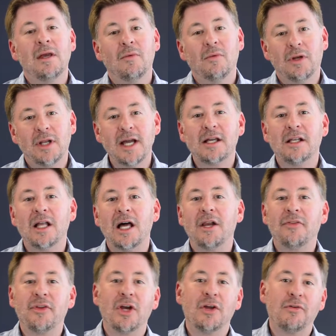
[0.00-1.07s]
Well, like a lot
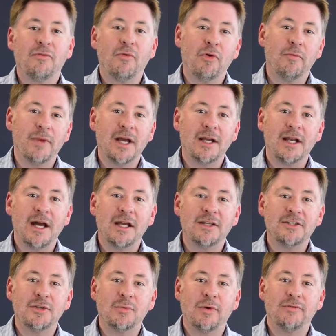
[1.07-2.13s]
of the other Form
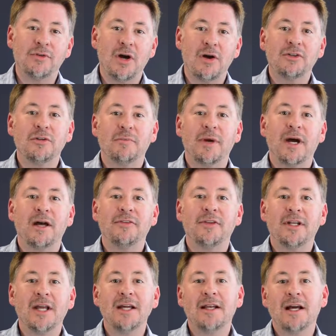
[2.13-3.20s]
990s that we've talked about,
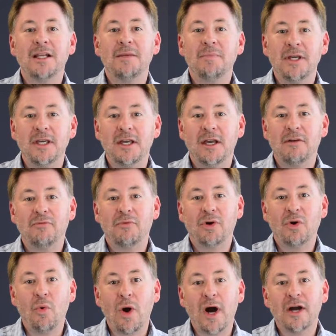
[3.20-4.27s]
the 990-PF
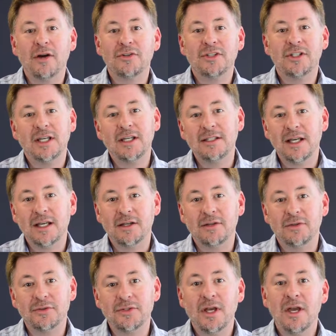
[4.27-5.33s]
requires
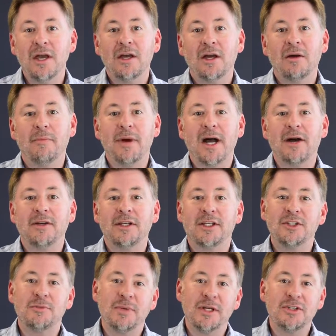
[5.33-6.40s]
details about
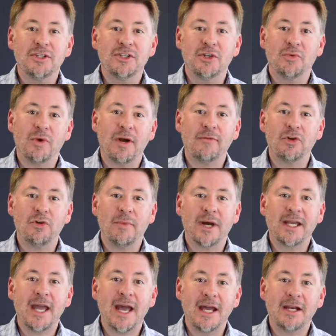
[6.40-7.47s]
expenses and revenue by
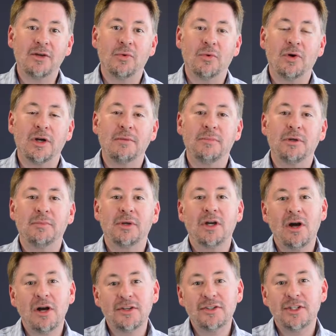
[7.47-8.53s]
category, but
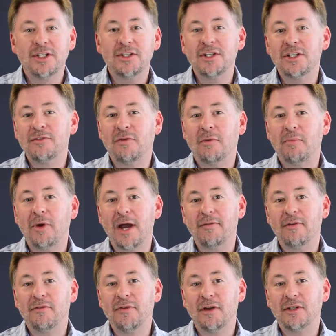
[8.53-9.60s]
because this is for
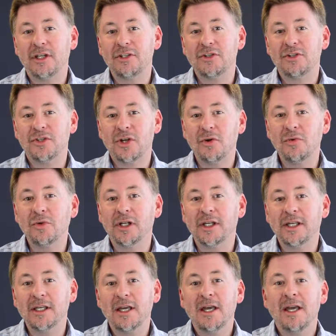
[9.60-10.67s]
private foundations
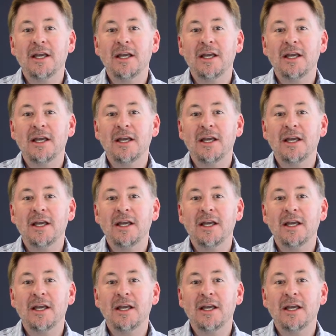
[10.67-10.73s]
only,